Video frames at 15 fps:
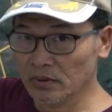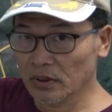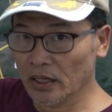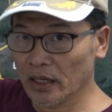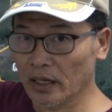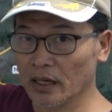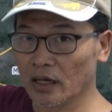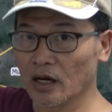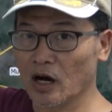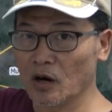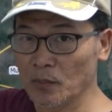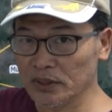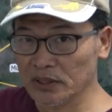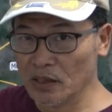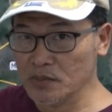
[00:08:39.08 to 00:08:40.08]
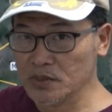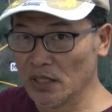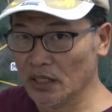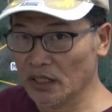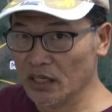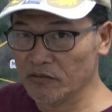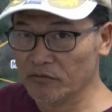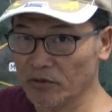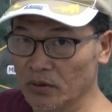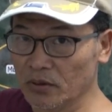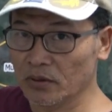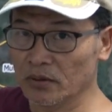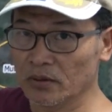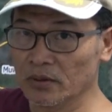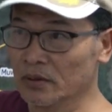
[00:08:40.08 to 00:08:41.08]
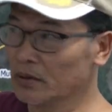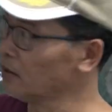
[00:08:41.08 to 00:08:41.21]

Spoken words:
how much I'm selling it for.